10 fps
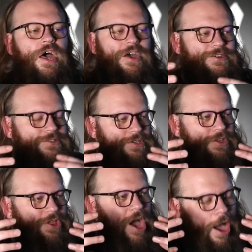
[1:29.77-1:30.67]
and
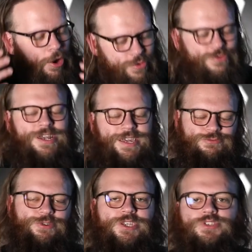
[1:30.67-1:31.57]
the only
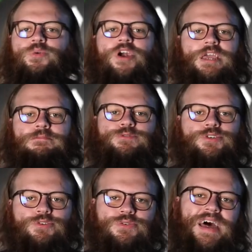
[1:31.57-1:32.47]
reason we're able
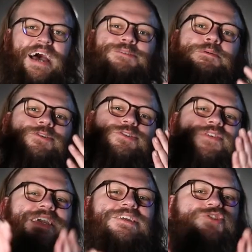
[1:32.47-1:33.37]
to do that is because
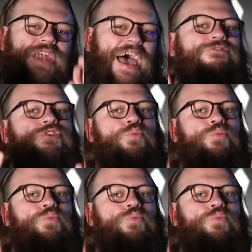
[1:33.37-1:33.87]
of each and every